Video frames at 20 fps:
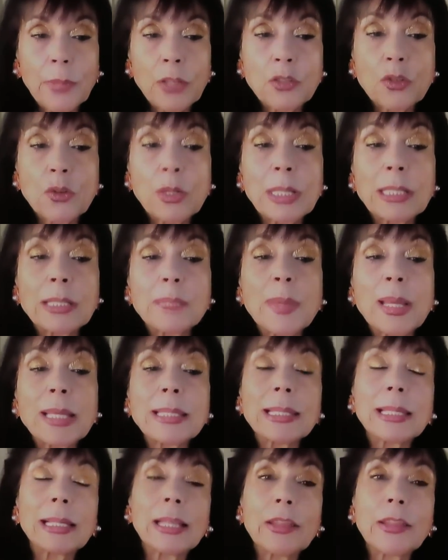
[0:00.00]
So it's
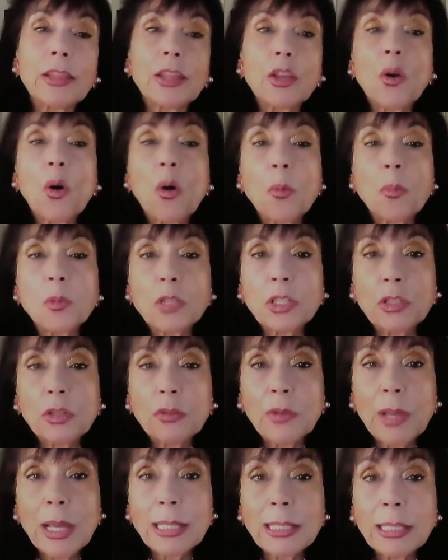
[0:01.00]
basically the opposite
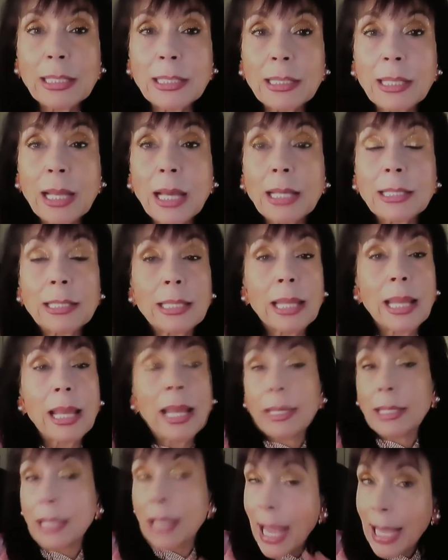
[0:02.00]
of exercise.
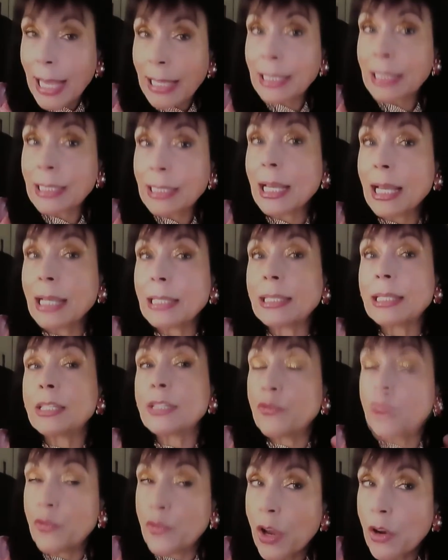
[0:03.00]
And exercise
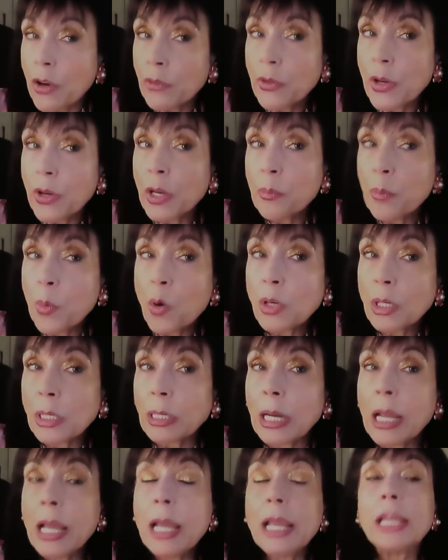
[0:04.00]
is very, very
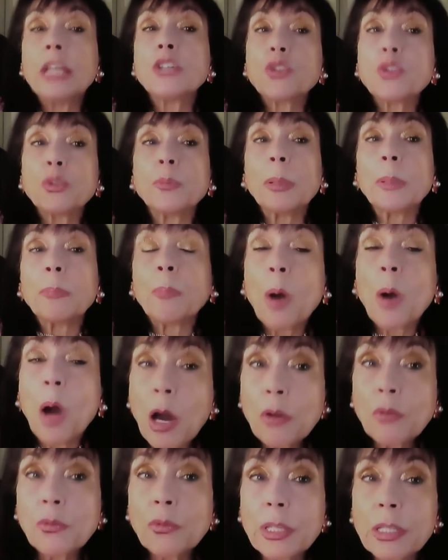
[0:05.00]
important. It should be
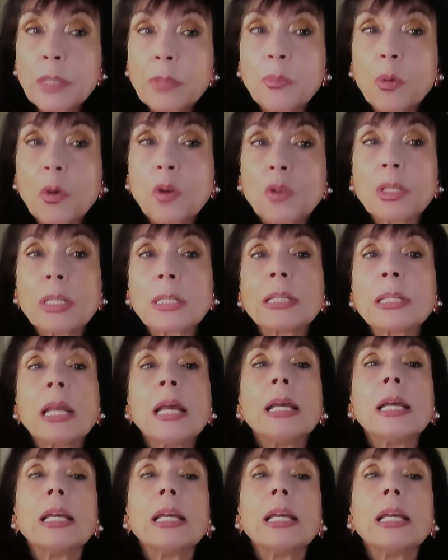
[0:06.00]
part of this process.